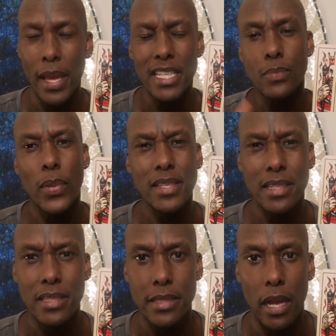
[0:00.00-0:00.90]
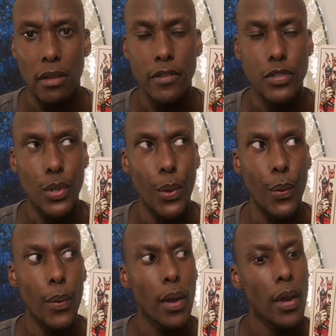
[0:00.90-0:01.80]
express itself.
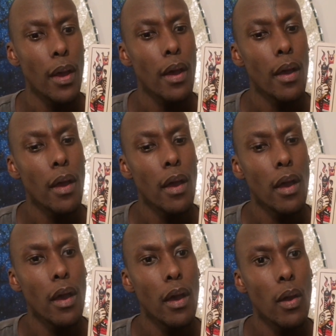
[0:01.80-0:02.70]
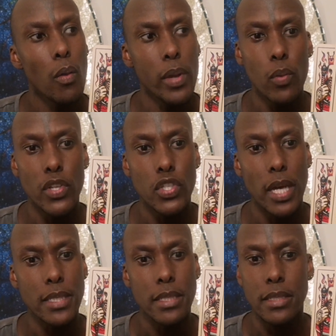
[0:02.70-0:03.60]
So we would
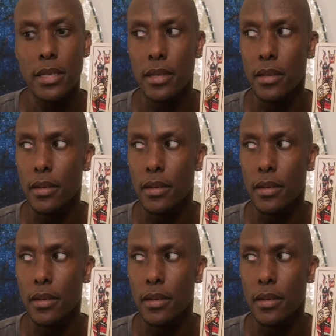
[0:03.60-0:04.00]
sit,